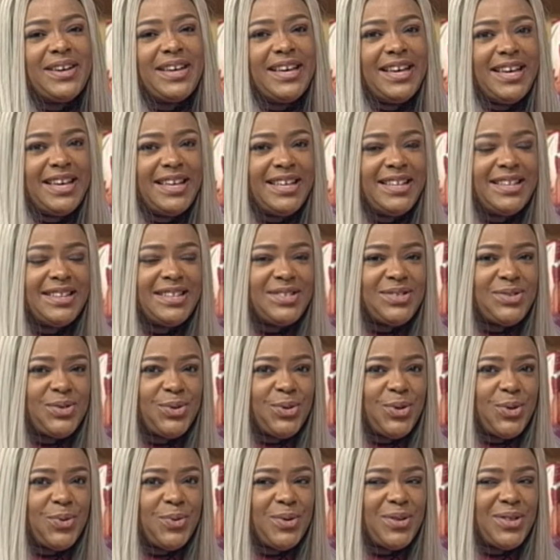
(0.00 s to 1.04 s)
in the
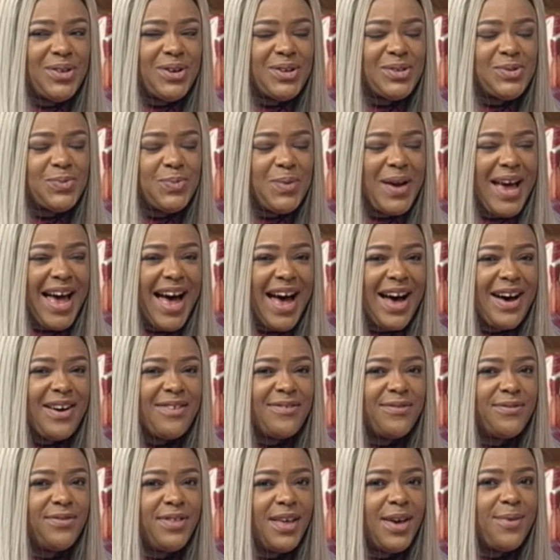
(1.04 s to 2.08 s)
studio with us, we
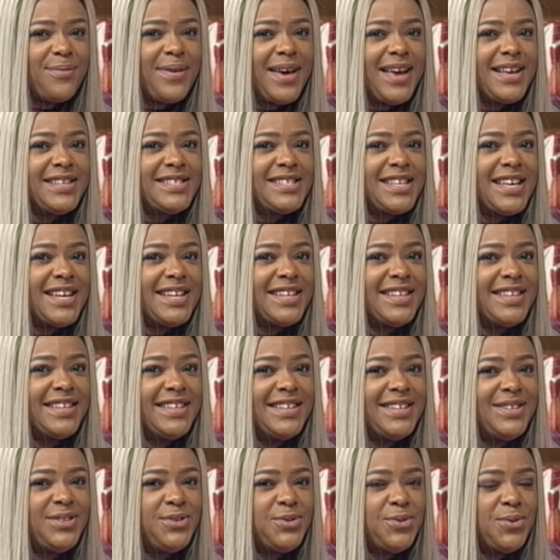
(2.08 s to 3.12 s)
have the amazing
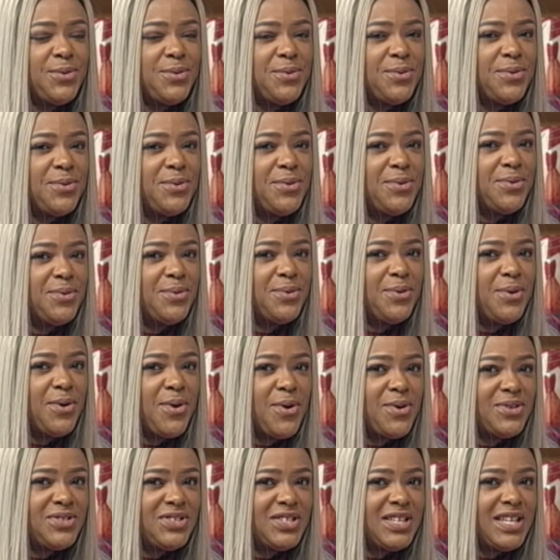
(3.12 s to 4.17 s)
Itoro
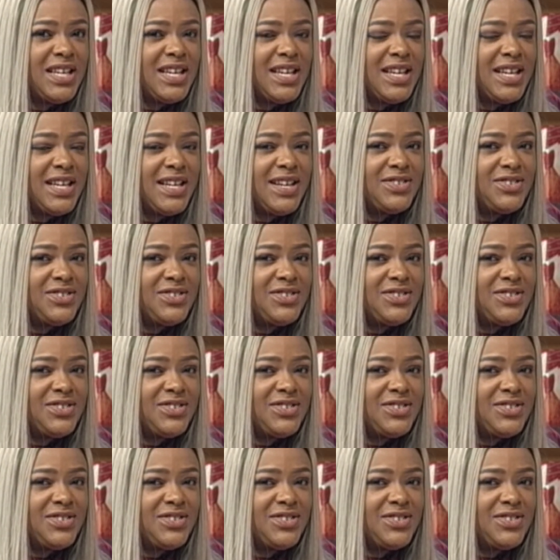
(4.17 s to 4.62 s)
Ugoji. Now,